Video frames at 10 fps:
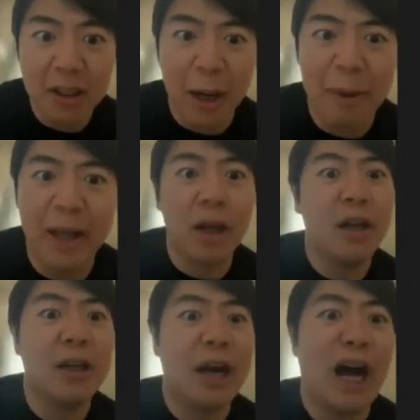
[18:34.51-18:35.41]
I'm like,
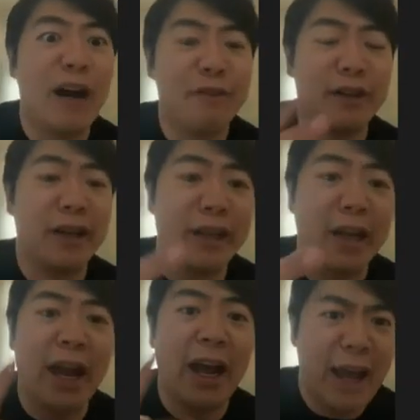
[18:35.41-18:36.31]
after like
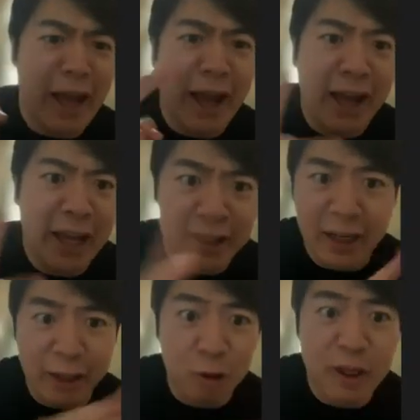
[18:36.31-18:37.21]
I had
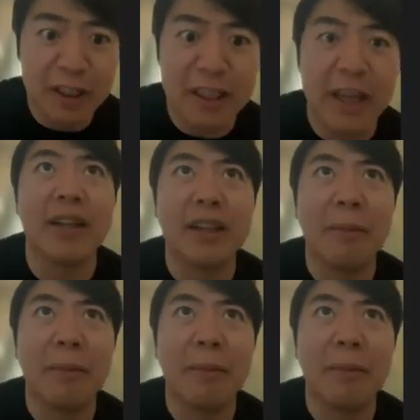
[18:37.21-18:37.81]
like 20 seconds.